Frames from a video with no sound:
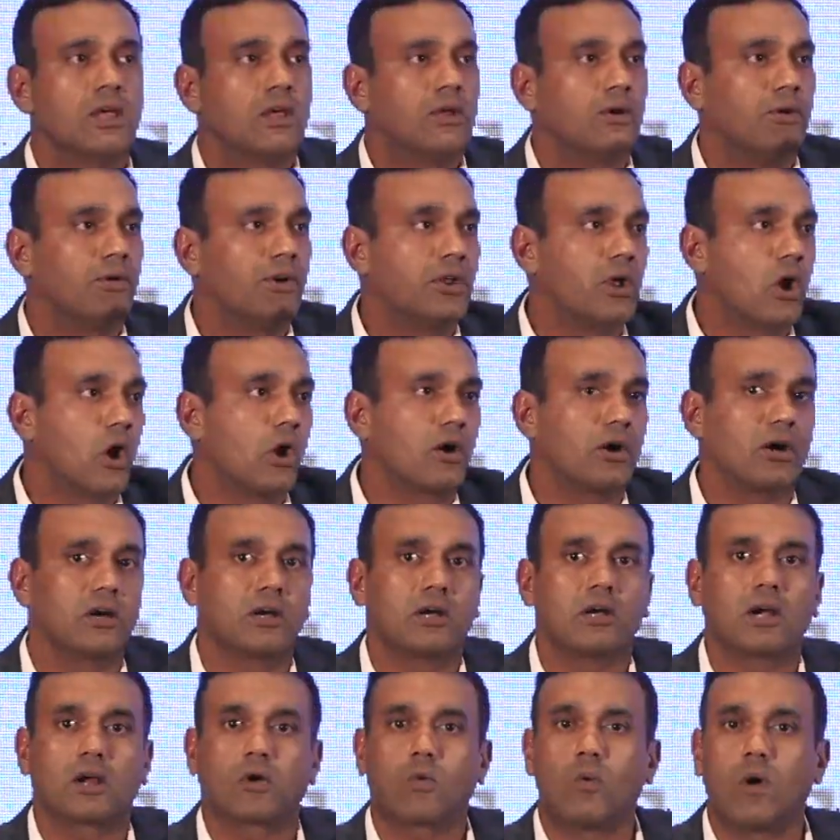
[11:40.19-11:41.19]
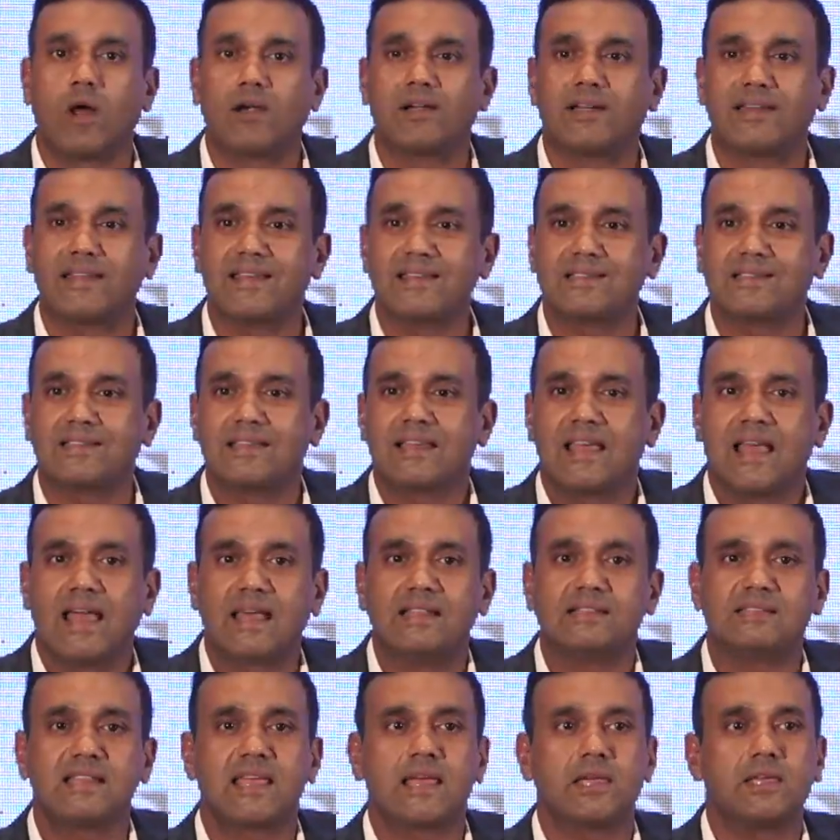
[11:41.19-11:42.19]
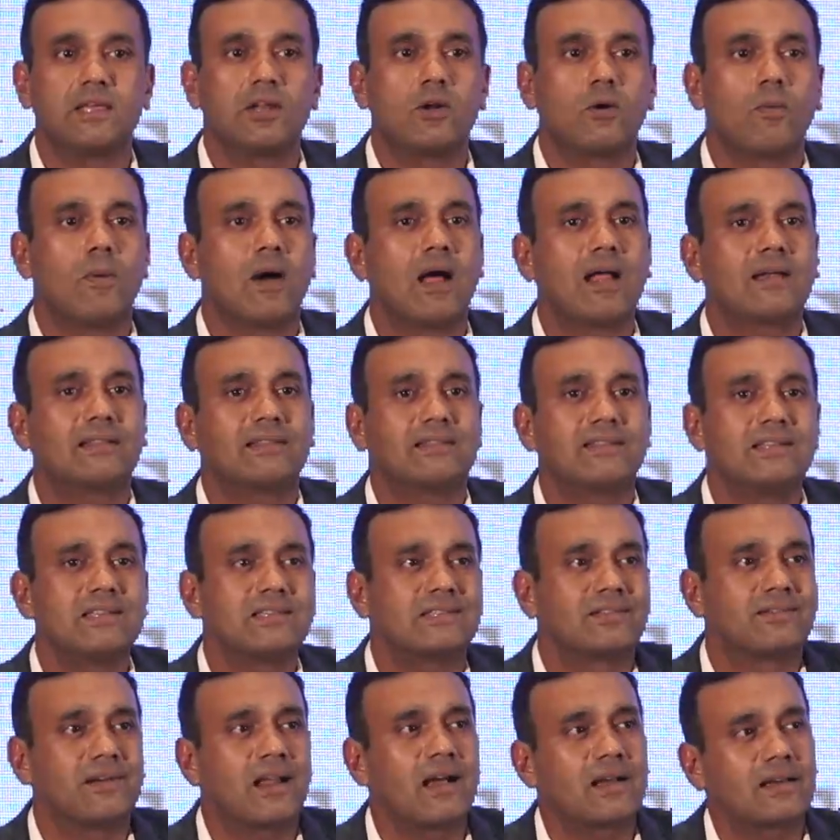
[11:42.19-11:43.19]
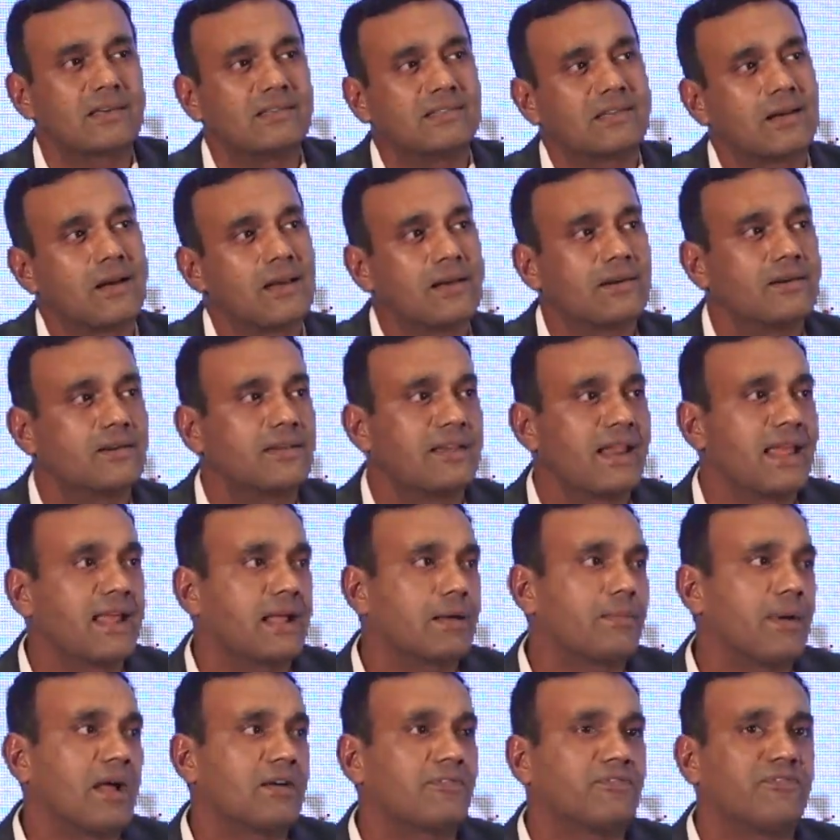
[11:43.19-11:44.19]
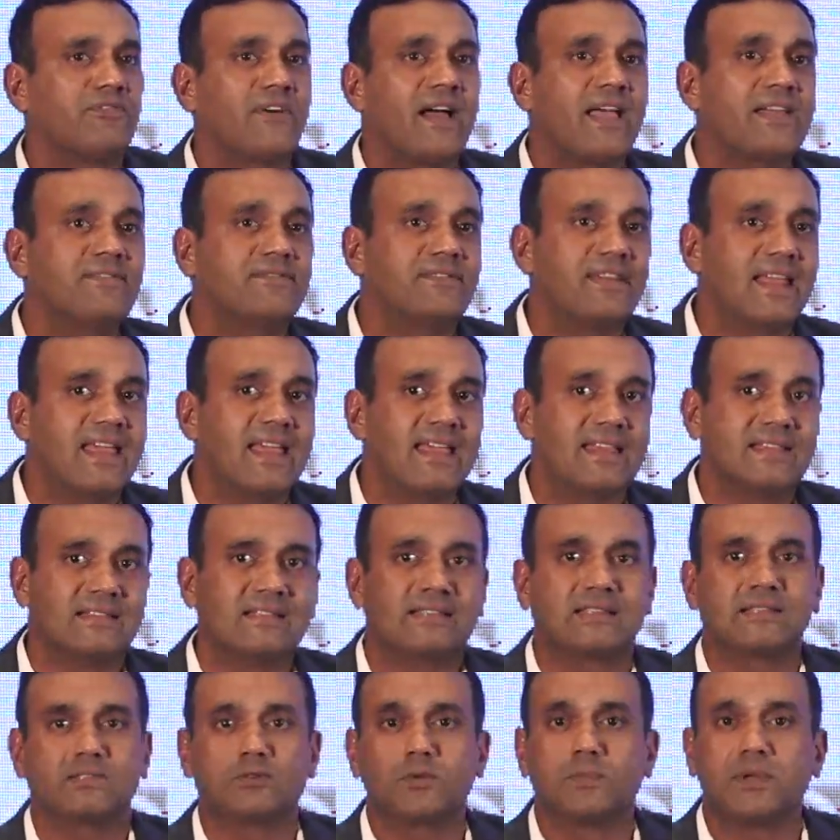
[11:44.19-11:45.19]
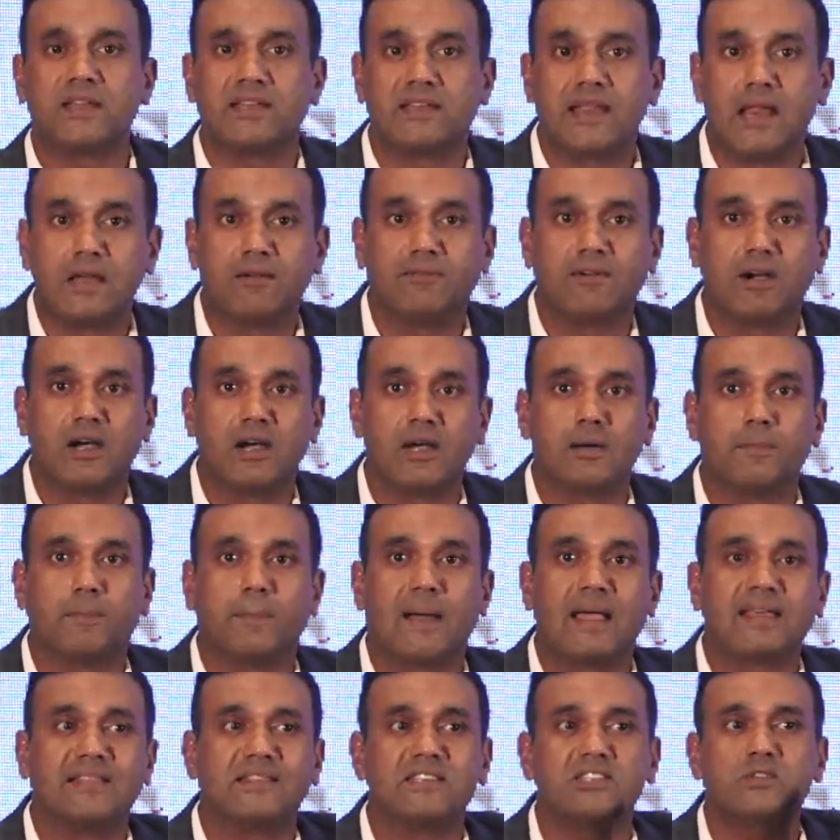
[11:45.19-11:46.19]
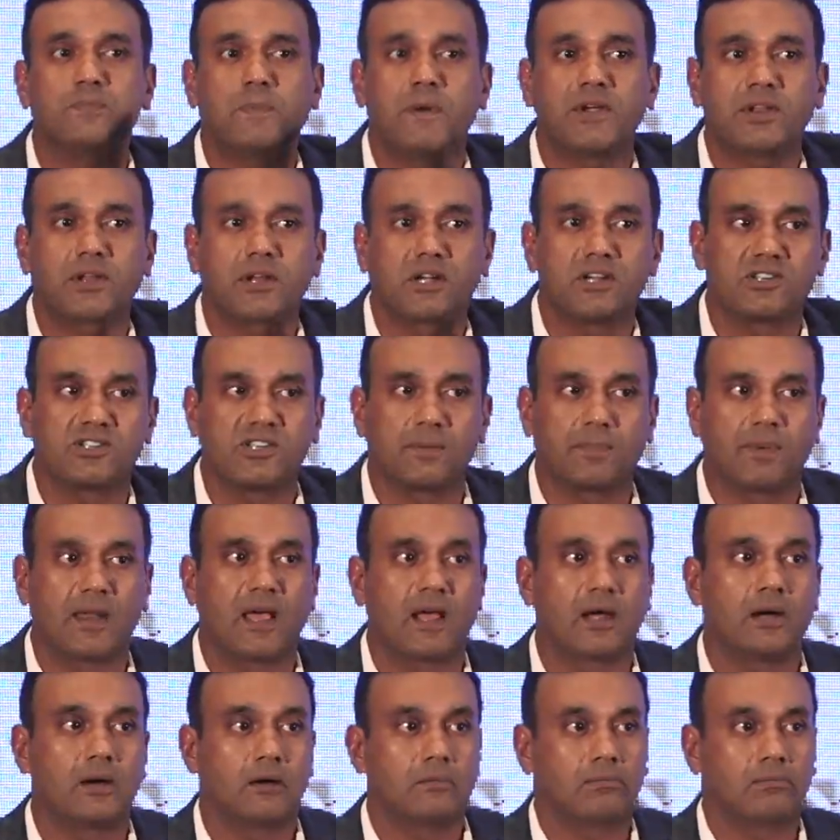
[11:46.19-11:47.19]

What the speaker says: reorder quantities, and say, you know what, this drug is going to take about 5 days to be delivered by this particular supplier.